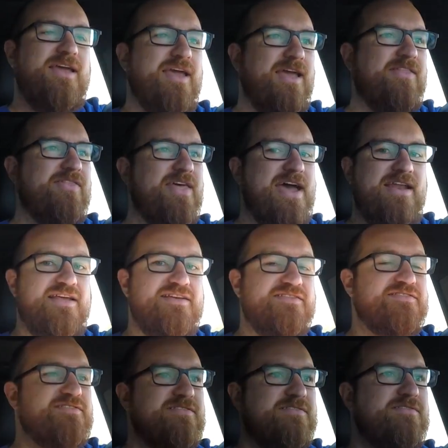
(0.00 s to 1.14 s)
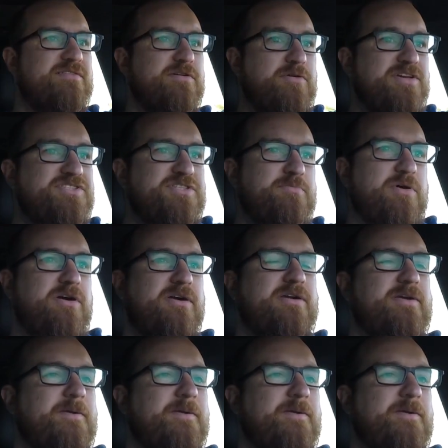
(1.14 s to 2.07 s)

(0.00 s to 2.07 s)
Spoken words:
And that is the question mark.